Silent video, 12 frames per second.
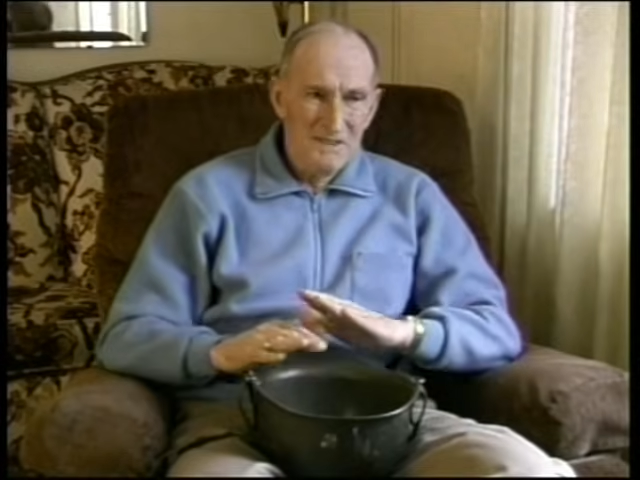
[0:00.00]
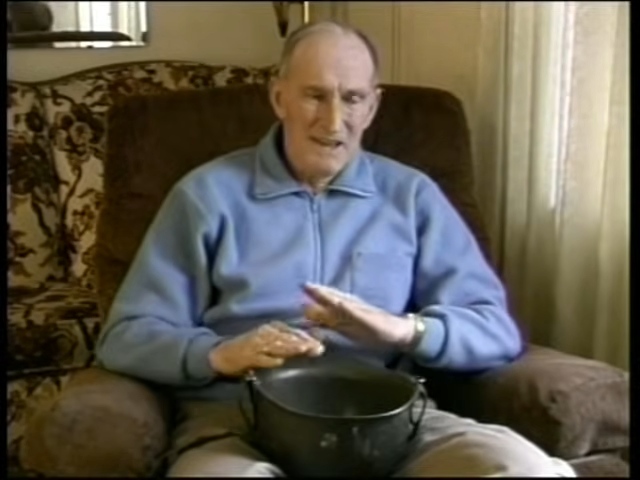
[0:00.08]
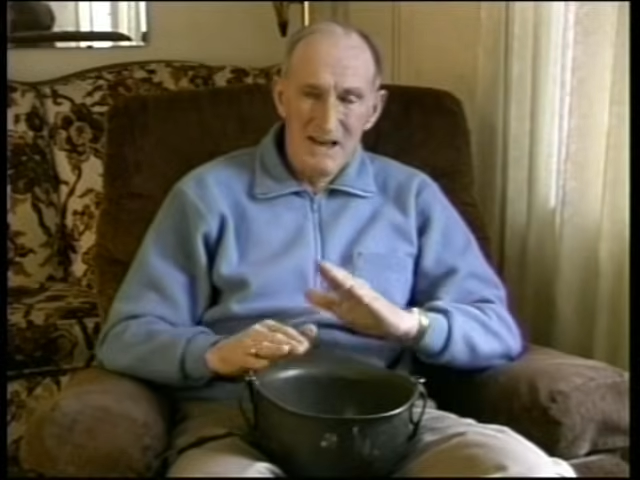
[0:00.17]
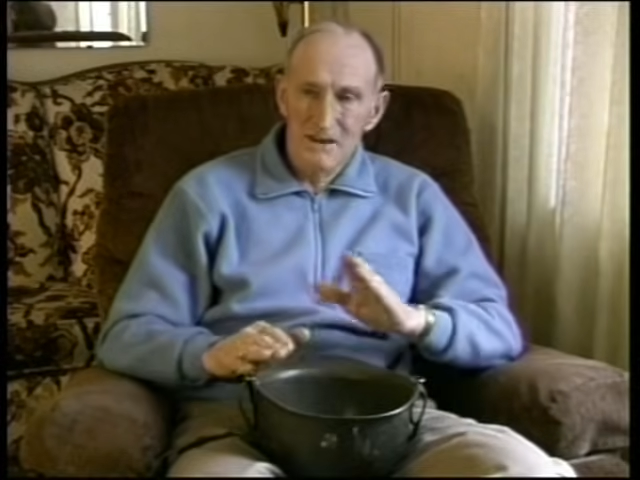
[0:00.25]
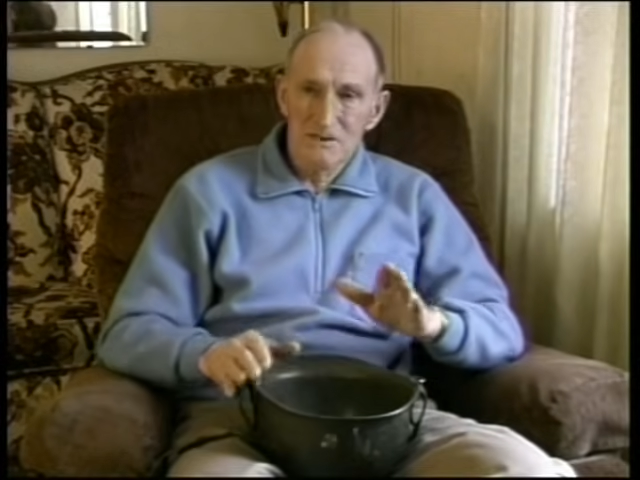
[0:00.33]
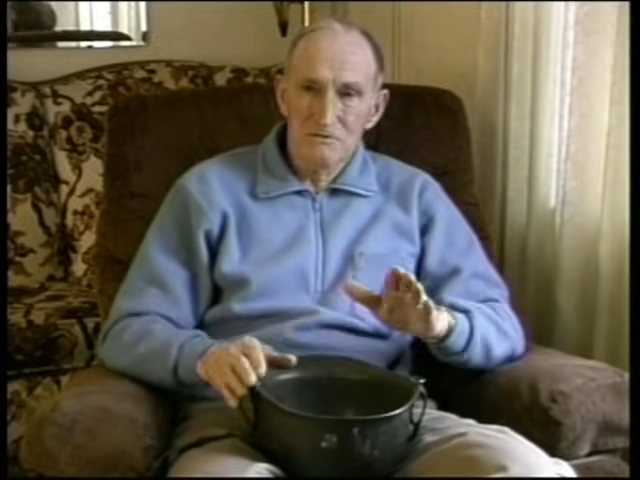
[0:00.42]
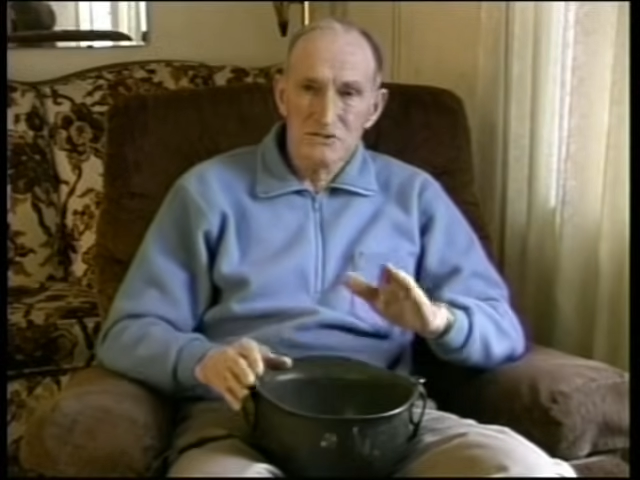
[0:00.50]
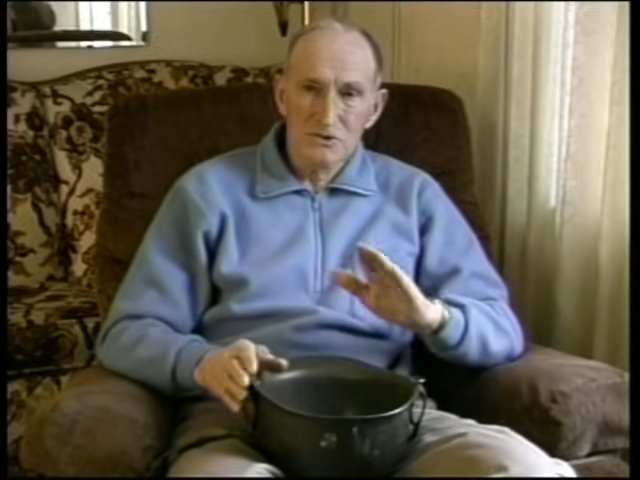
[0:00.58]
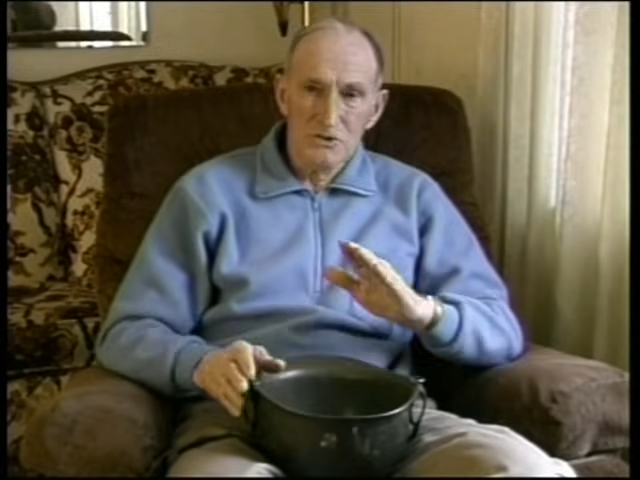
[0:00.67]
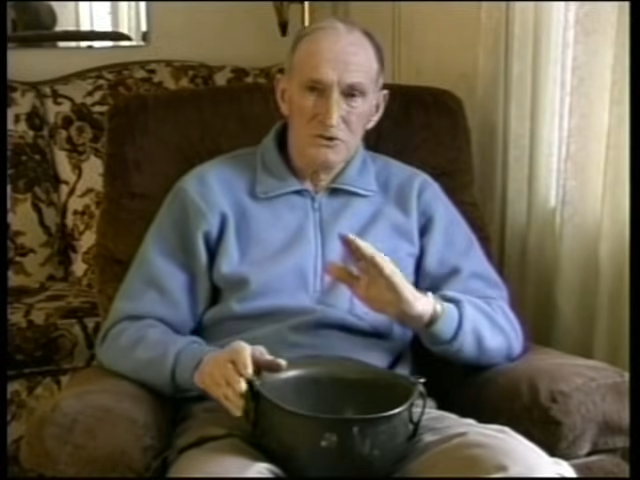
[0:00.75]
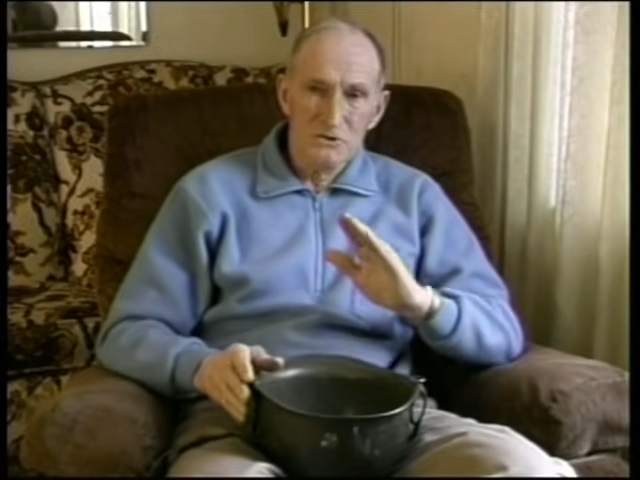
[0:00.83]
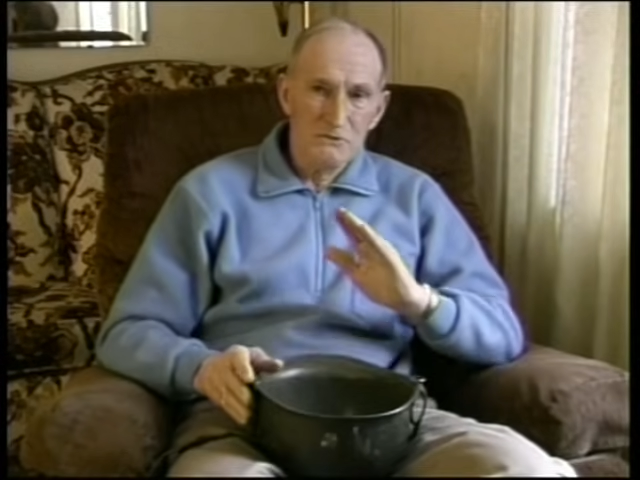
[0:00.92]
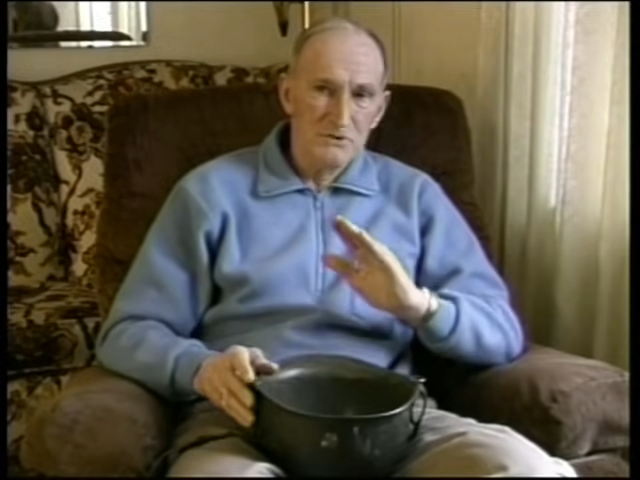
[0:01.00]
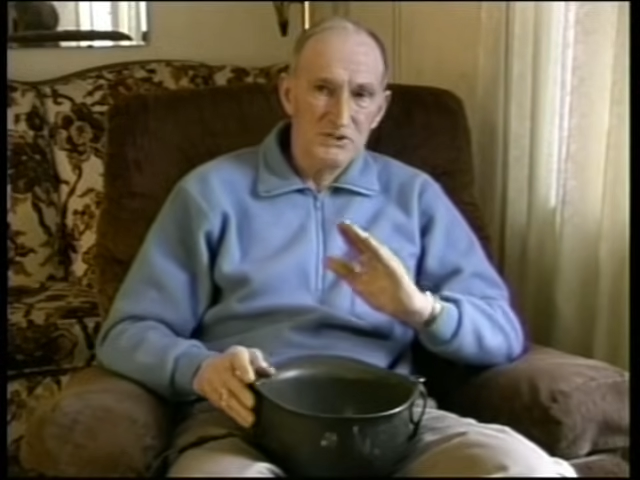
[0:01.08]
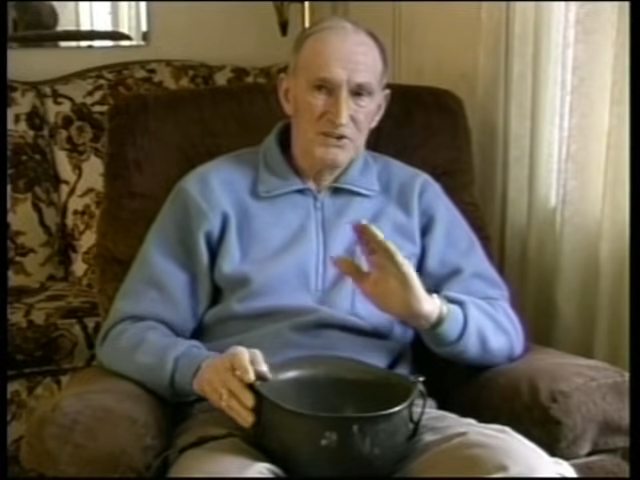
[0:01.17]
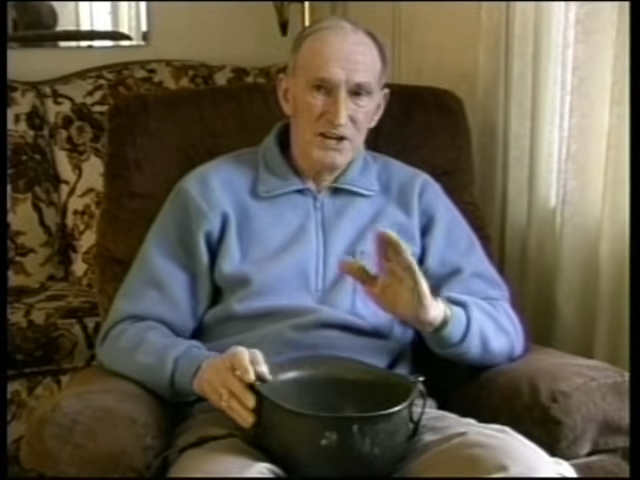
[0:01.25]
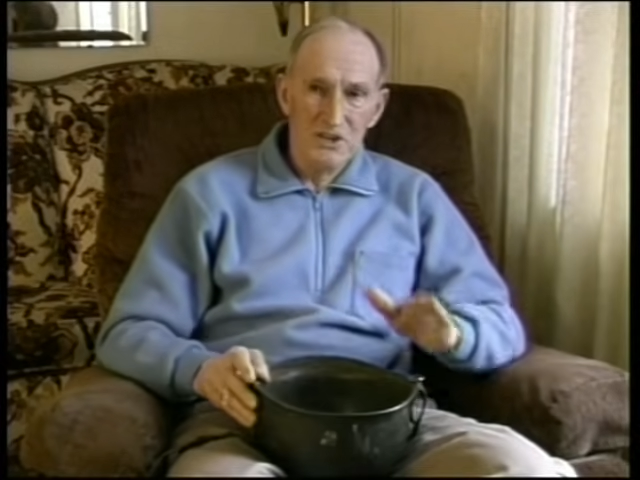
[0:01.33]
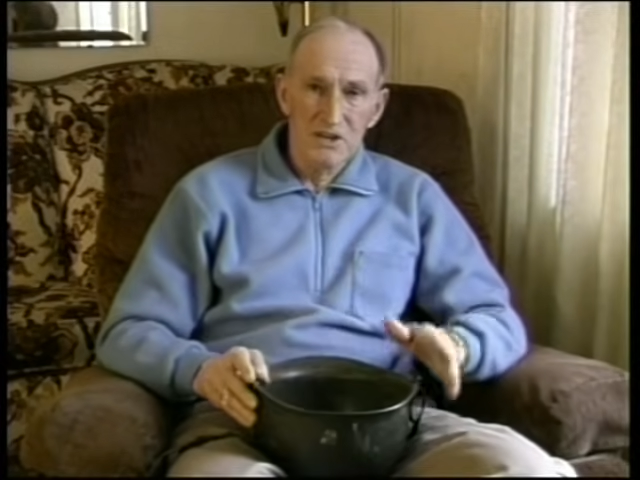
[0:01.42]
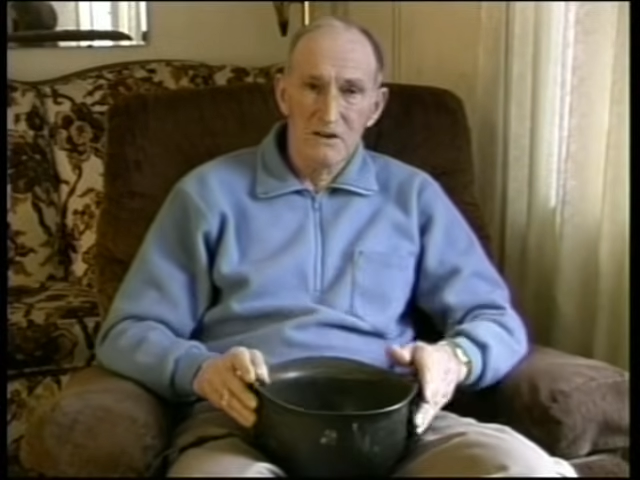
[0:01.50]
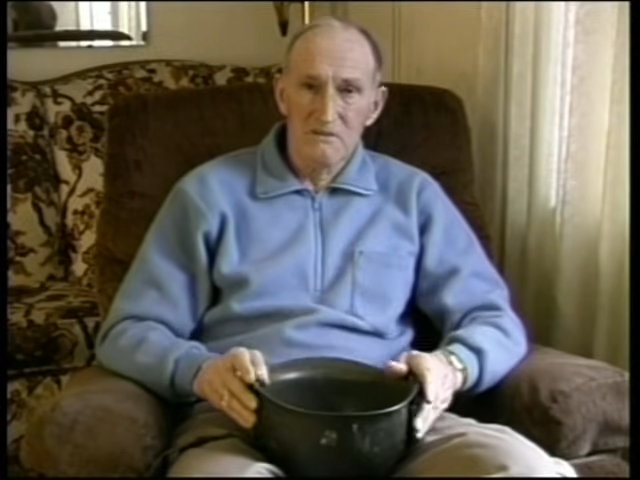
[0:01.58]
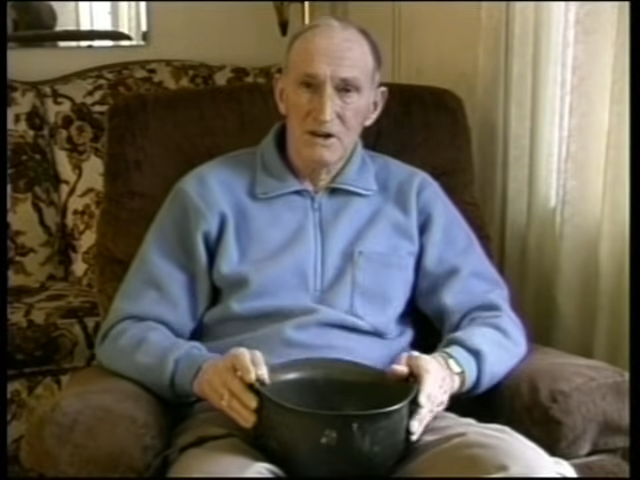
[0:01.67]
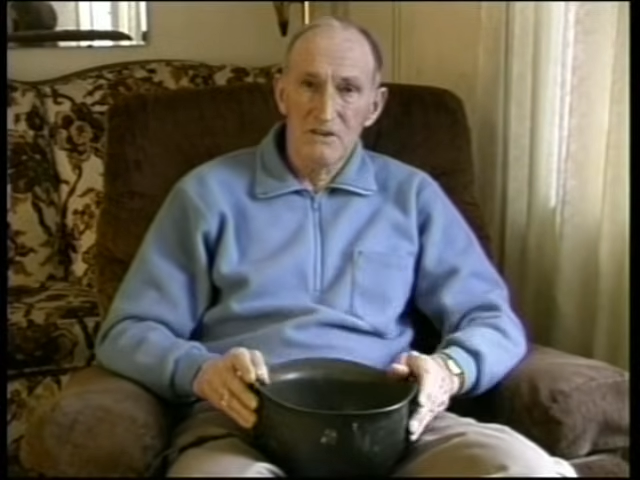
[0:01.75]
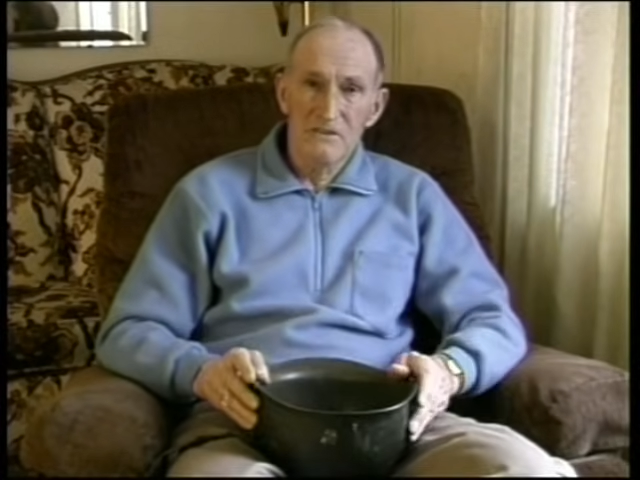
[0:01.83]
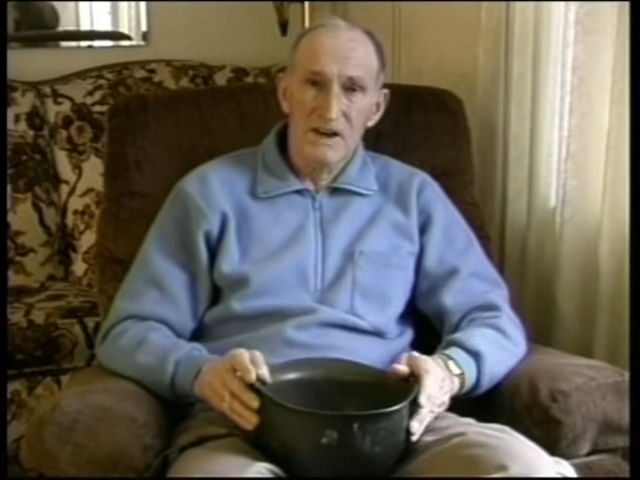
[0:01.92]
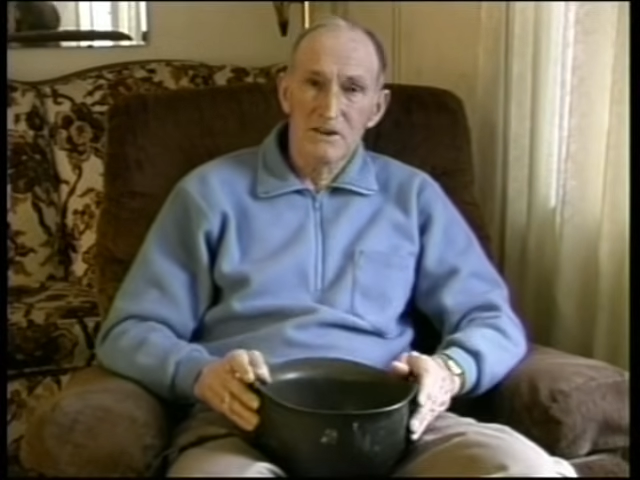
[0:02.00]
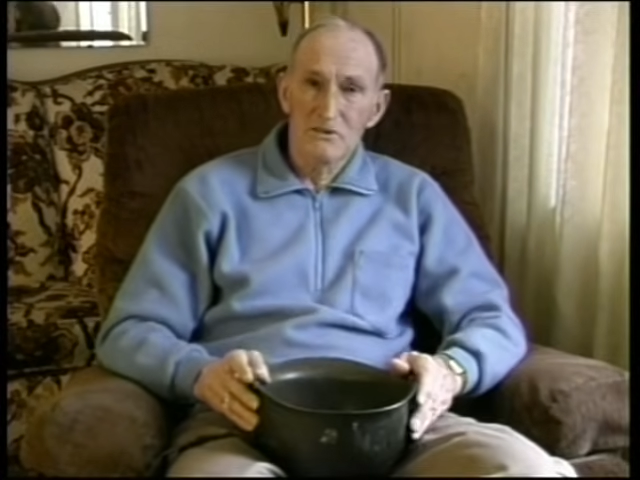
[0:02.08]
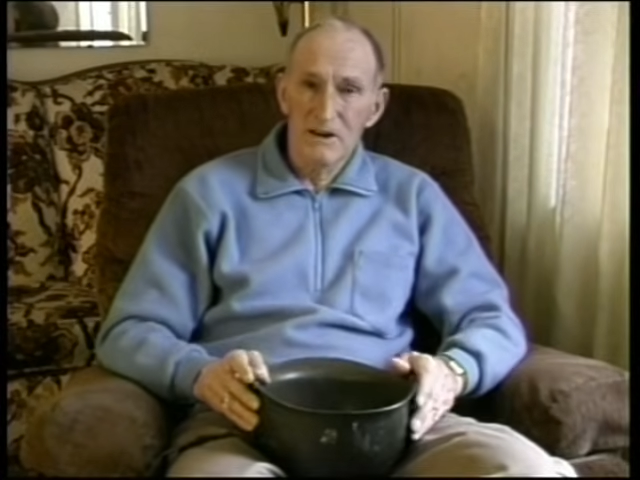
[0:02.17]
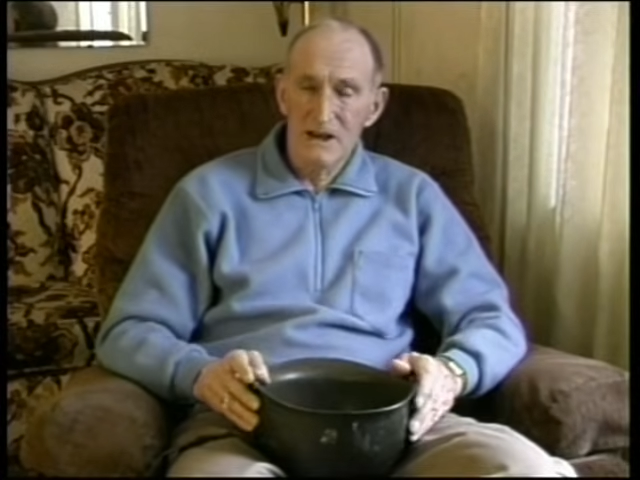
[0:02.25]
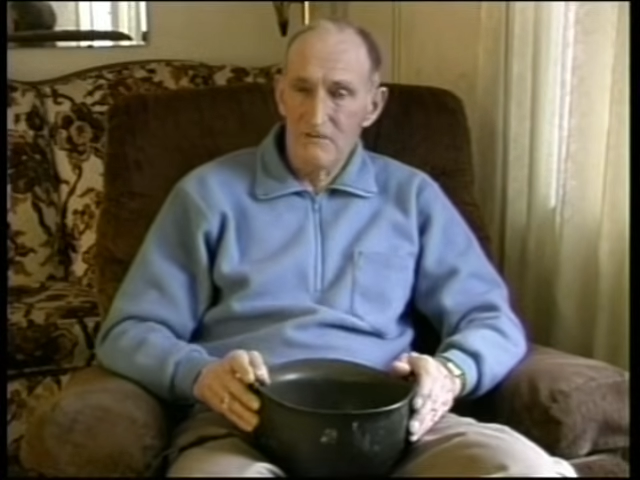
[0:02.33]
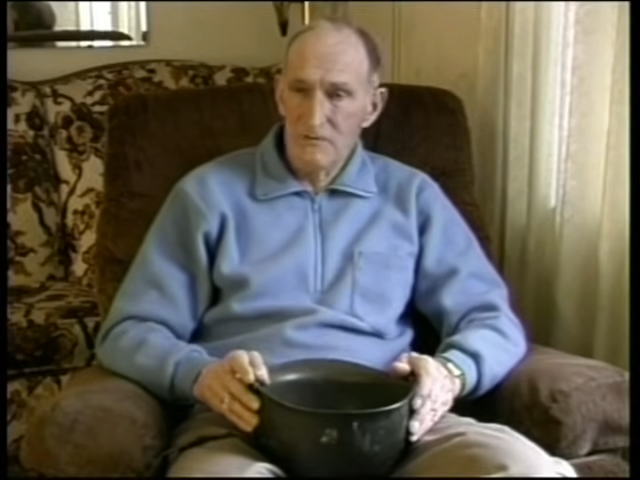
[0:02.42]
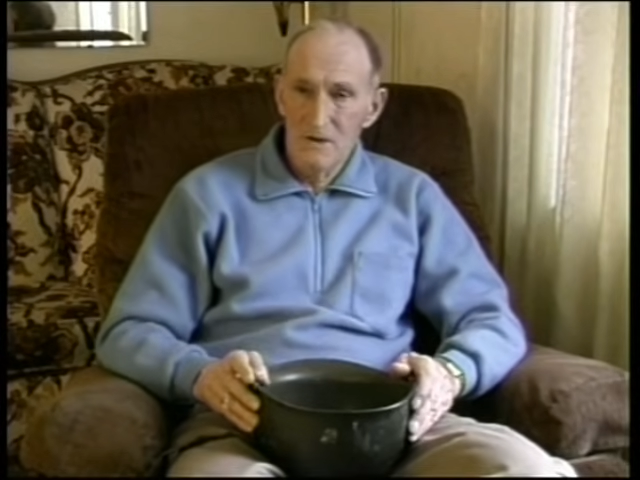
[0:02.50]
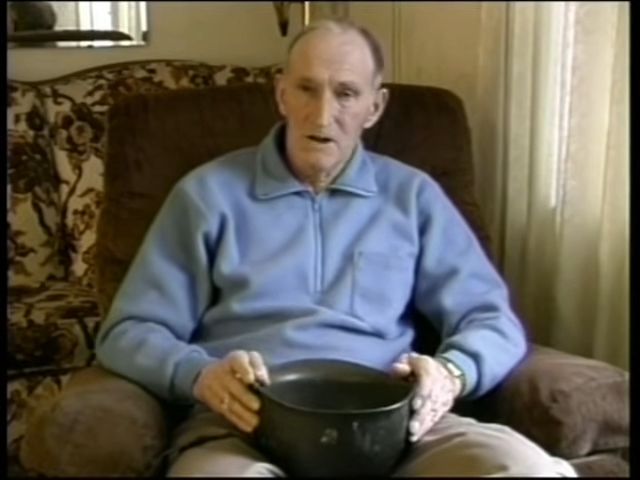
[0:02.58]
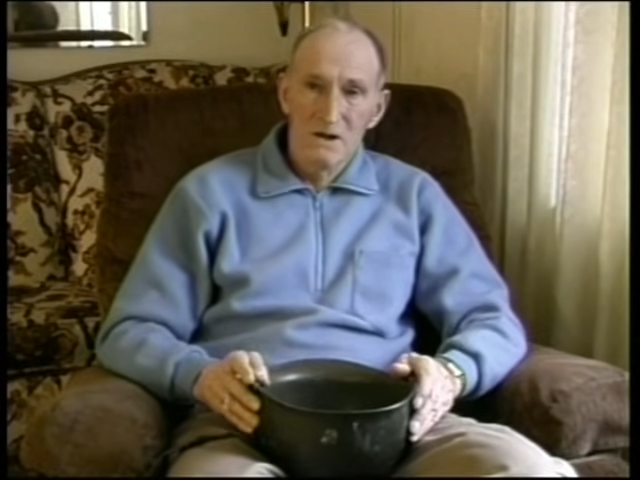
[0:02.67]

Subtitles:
They had to, so that there was nothing of any value left